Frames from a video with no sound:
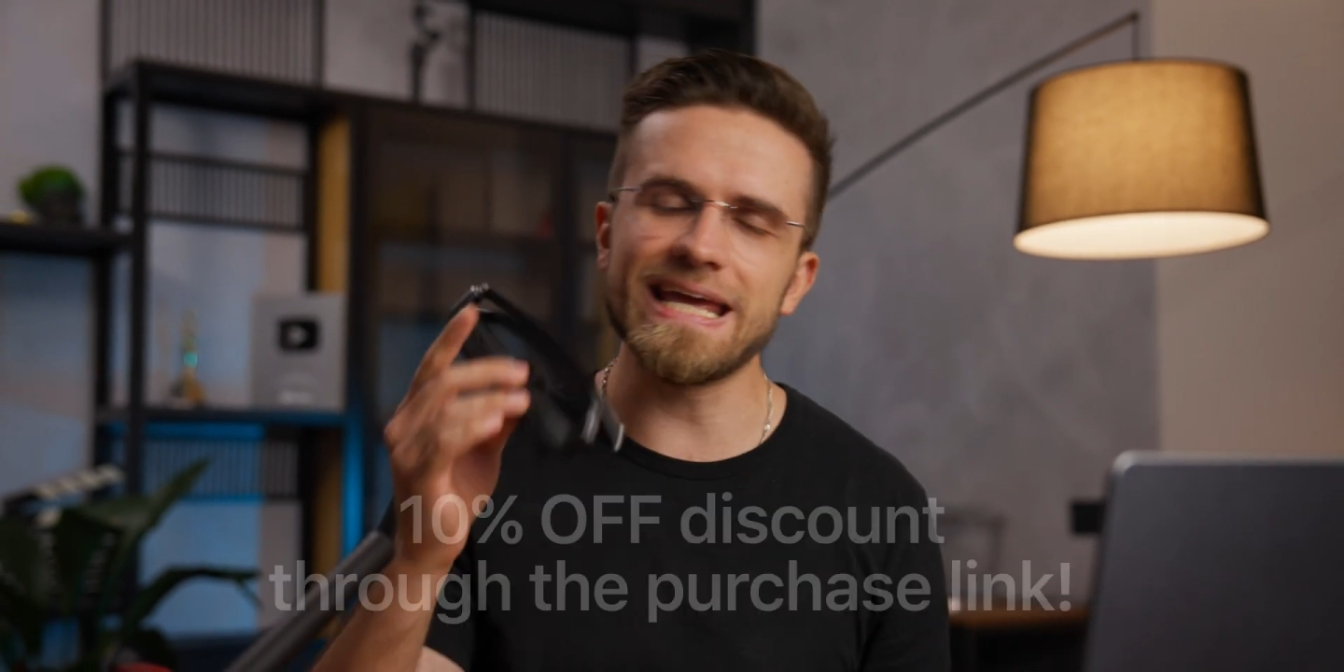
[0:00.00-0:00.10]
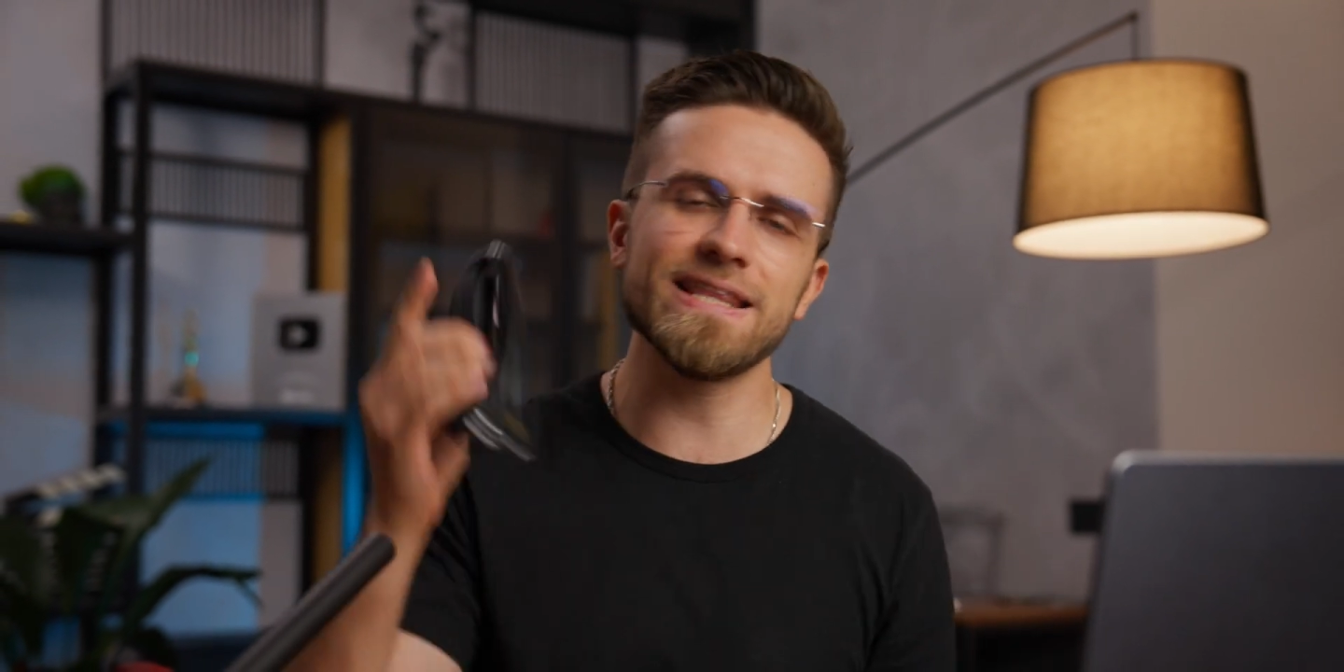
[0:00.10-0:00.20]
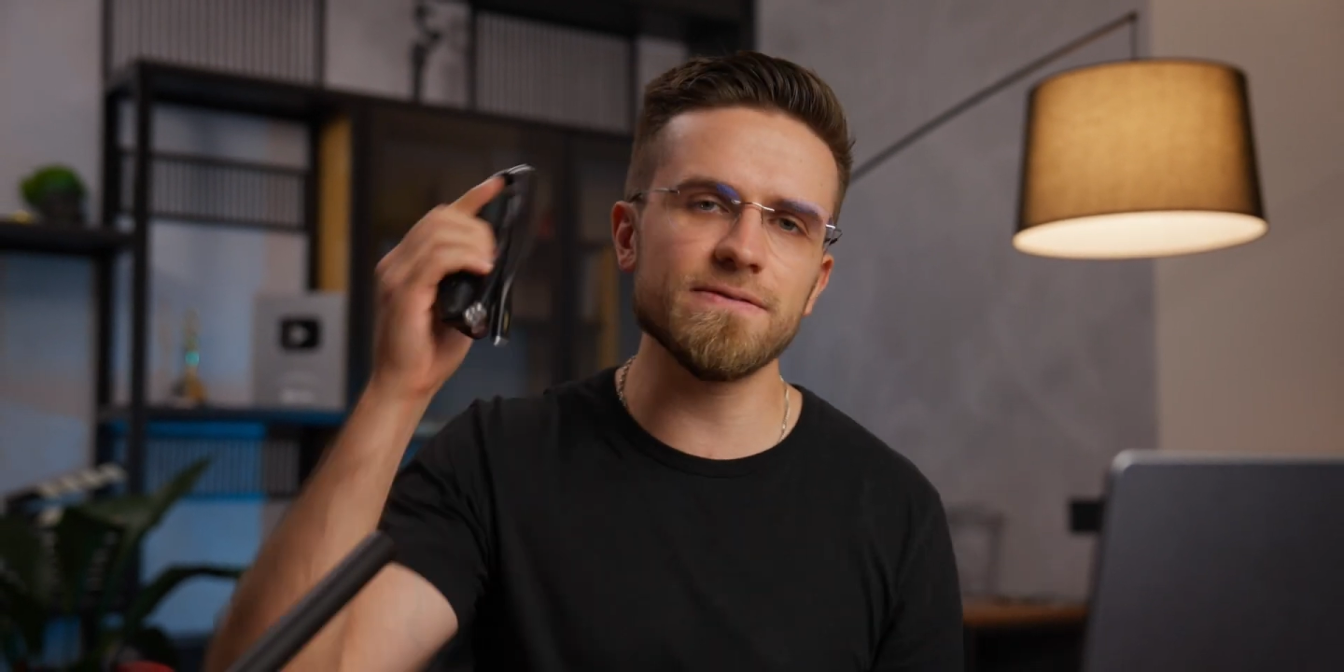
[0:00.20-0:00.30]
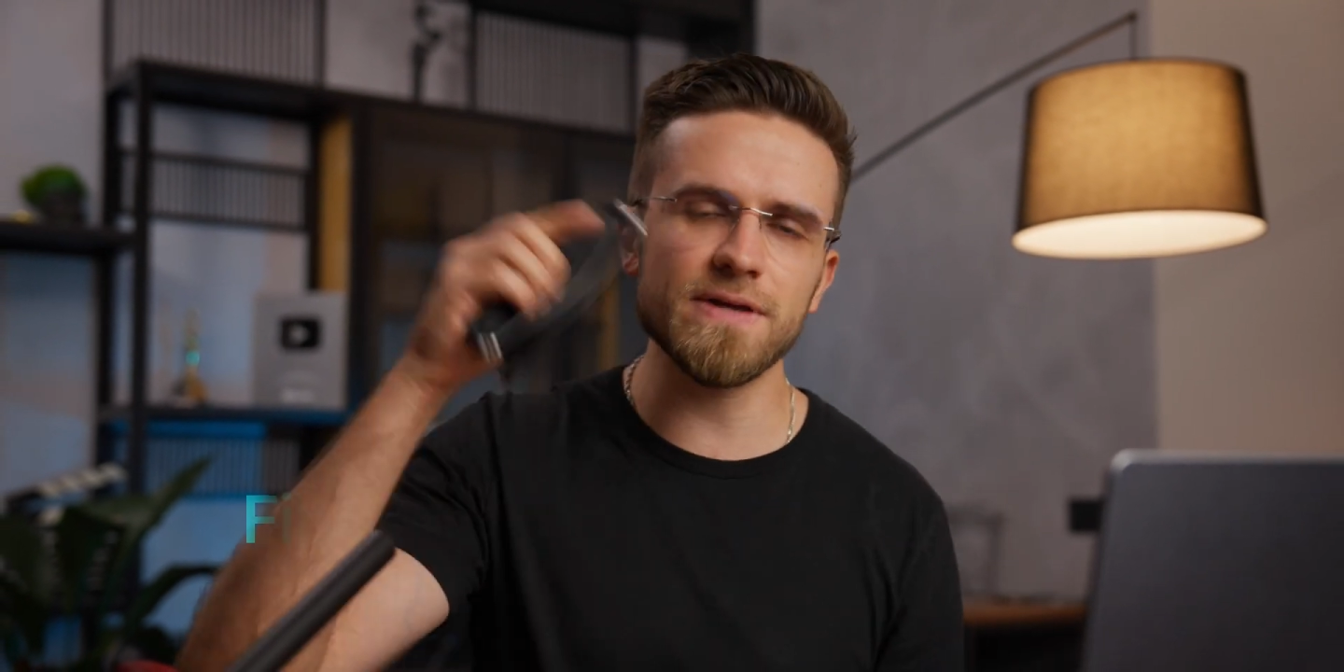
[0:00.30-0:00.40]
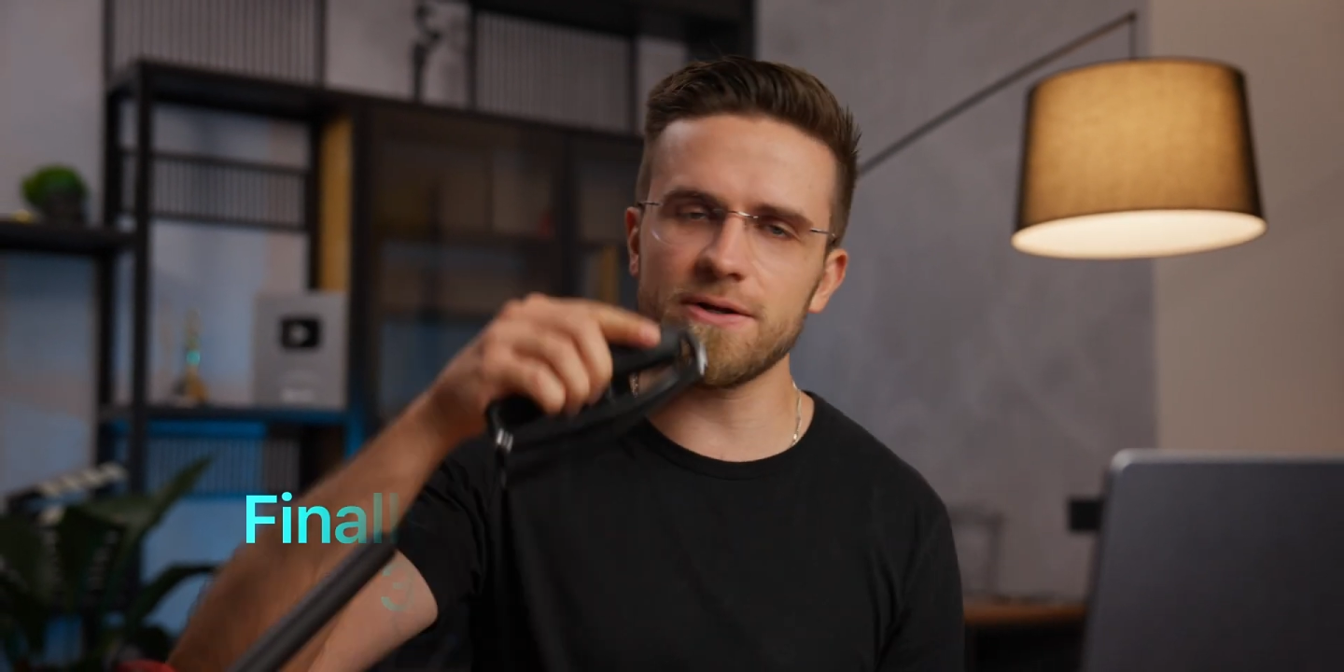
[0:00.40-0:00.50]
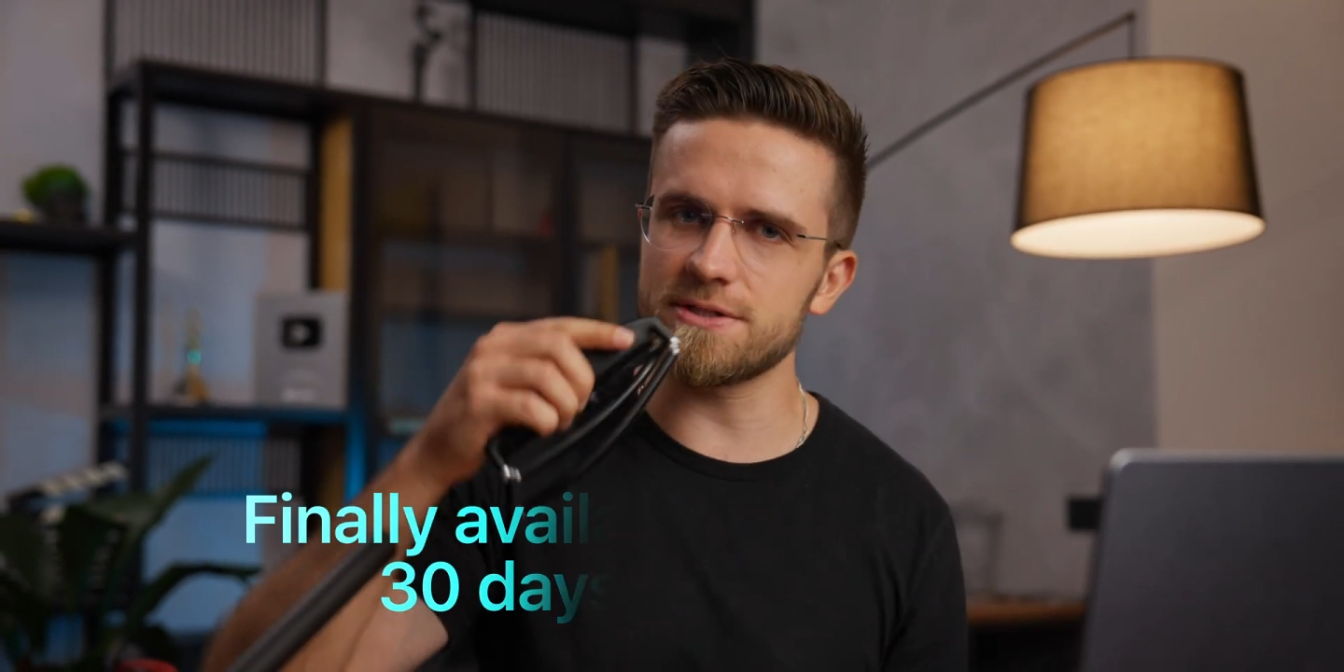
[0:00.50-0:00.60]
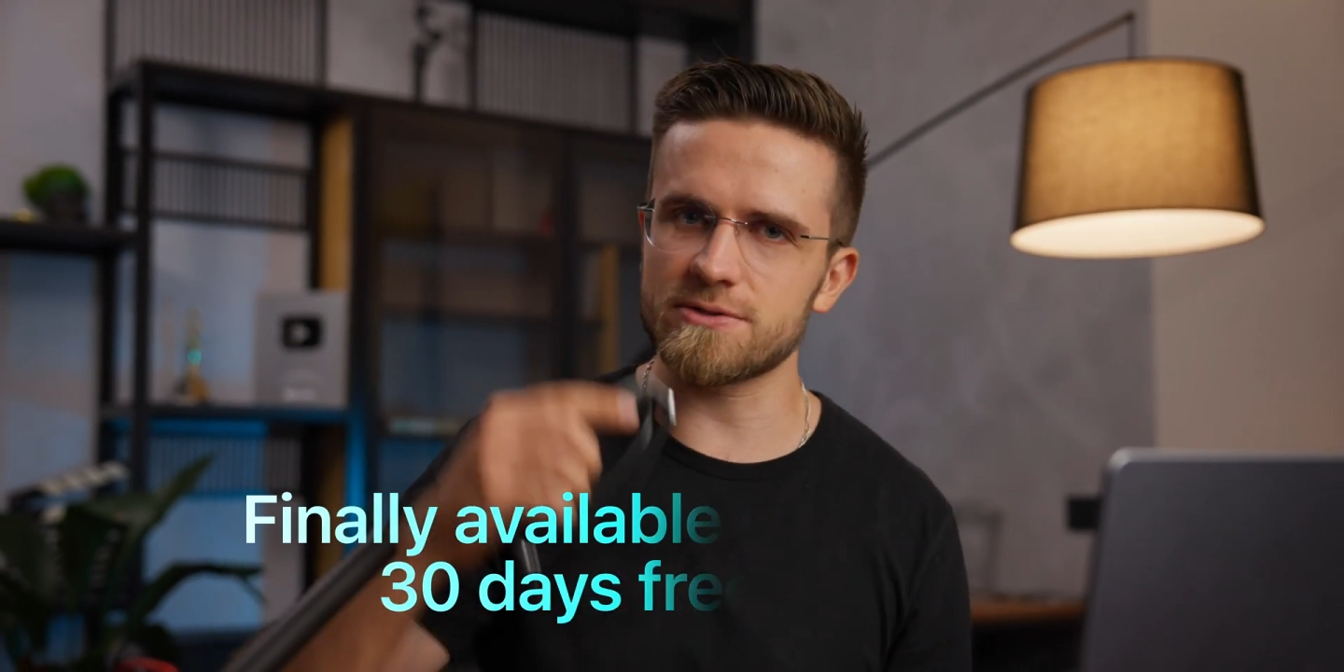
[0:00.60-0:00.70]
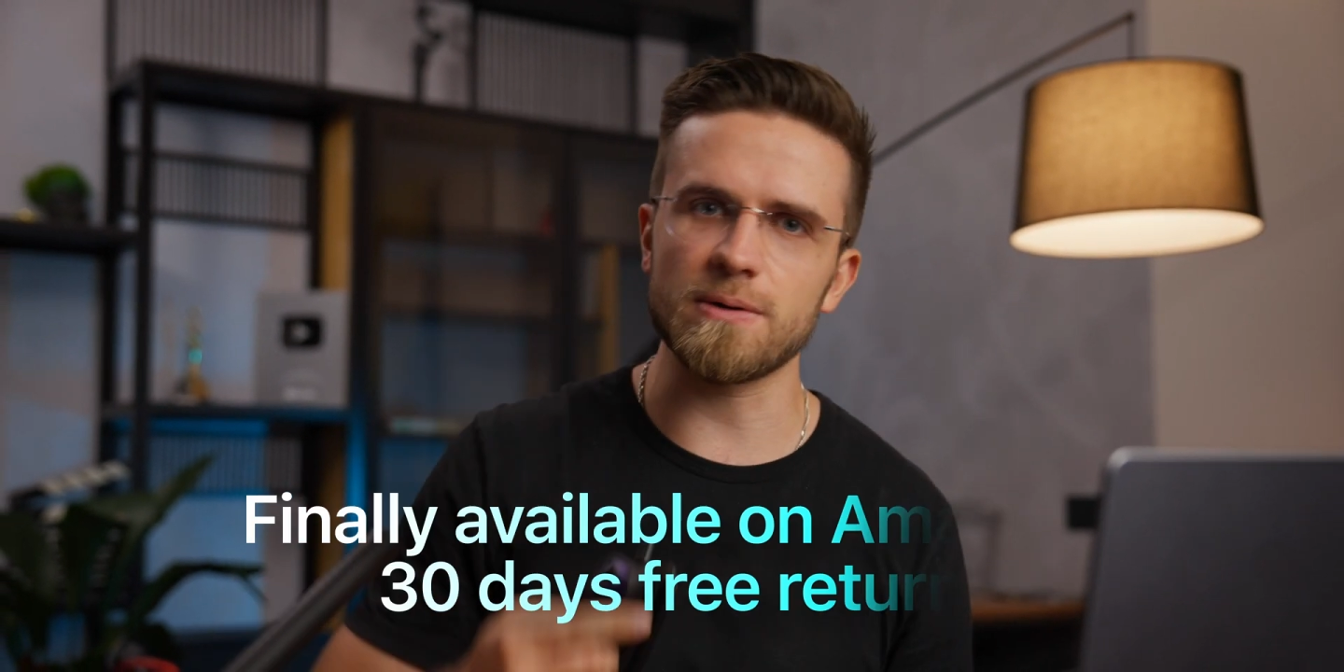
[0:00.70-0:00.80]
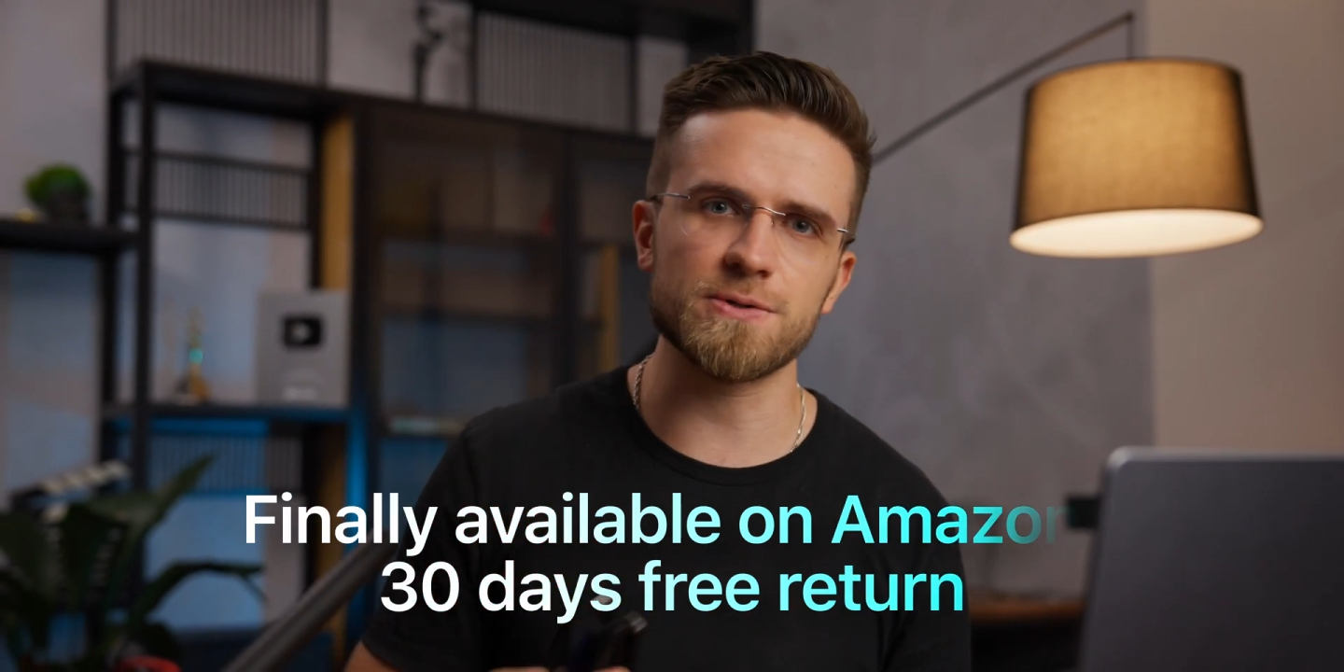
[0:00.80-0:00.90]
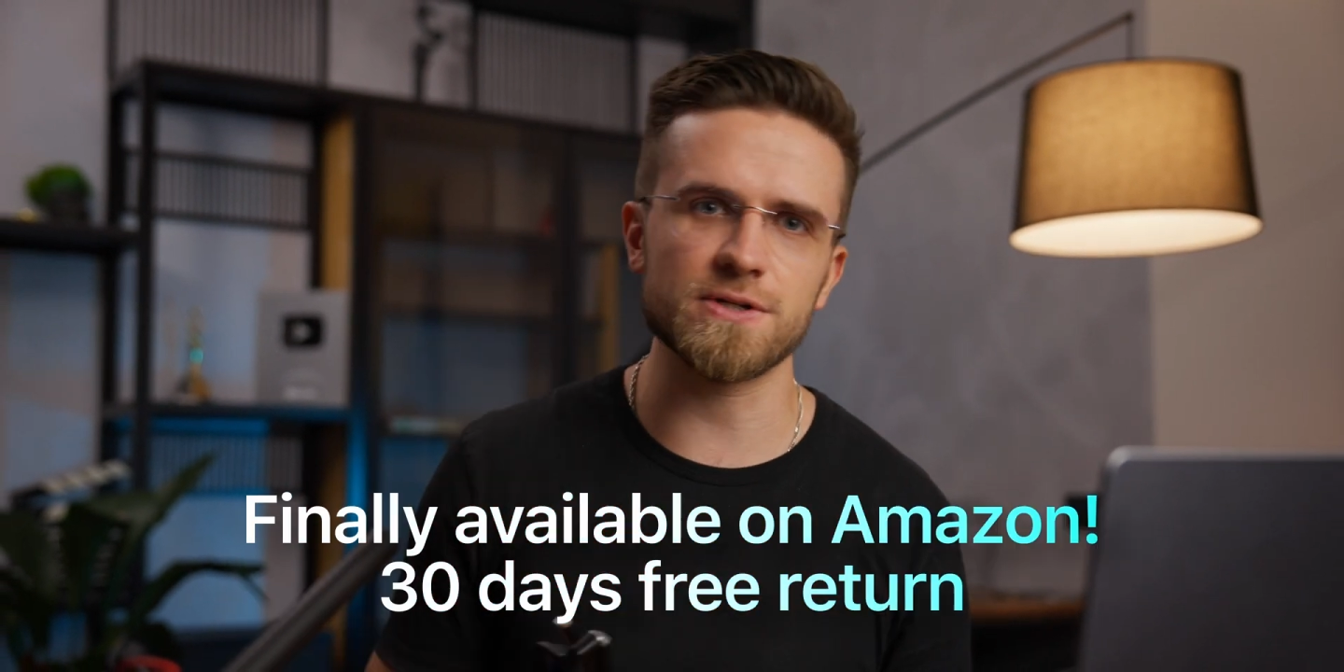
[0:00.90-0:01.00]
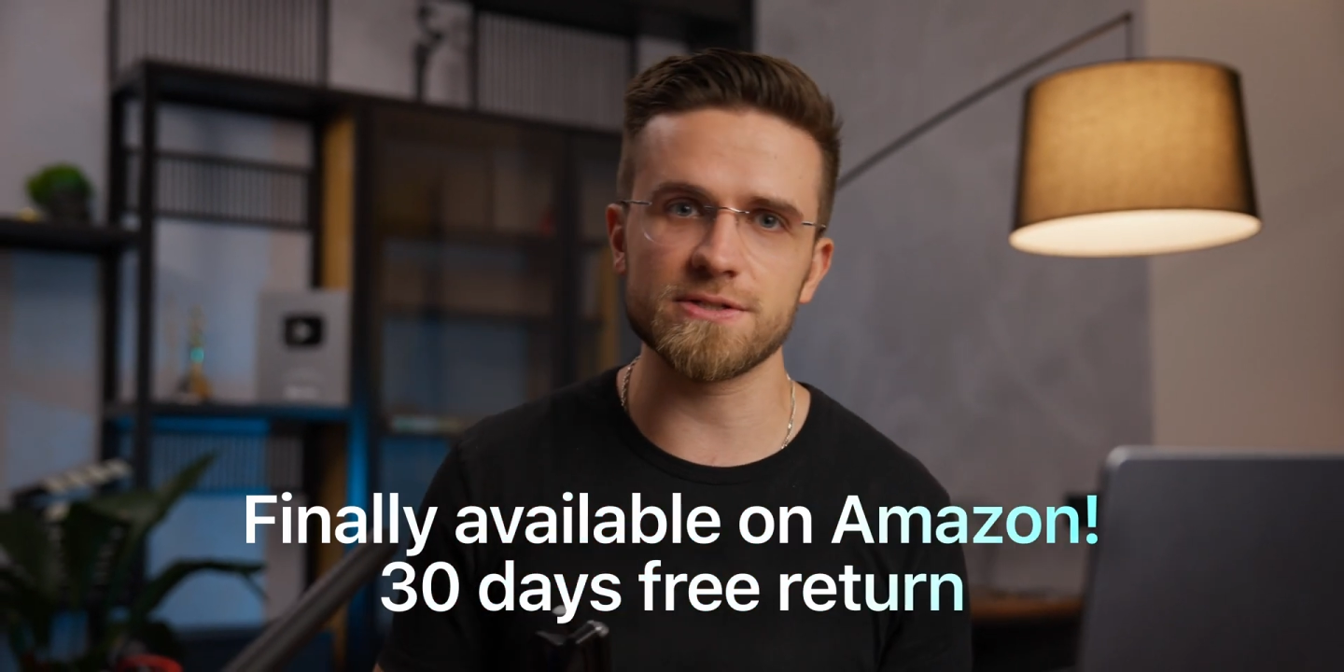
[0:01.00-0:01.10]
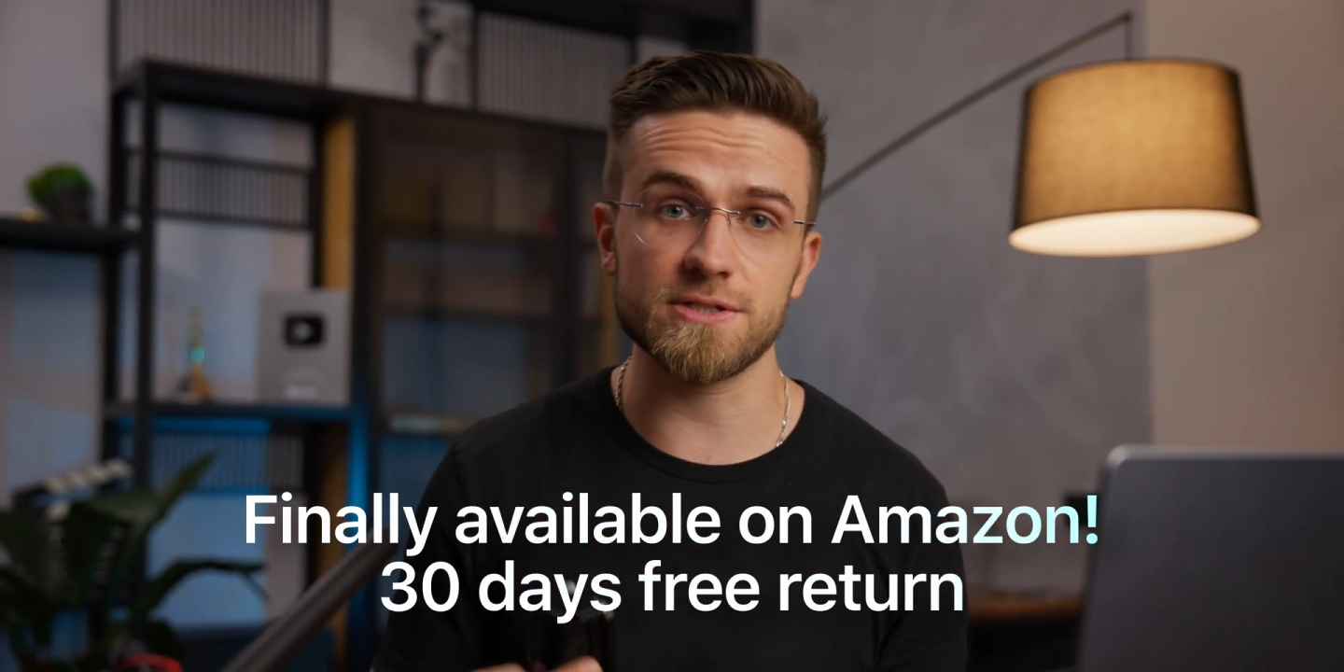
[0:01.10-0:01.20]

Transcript: in the video description,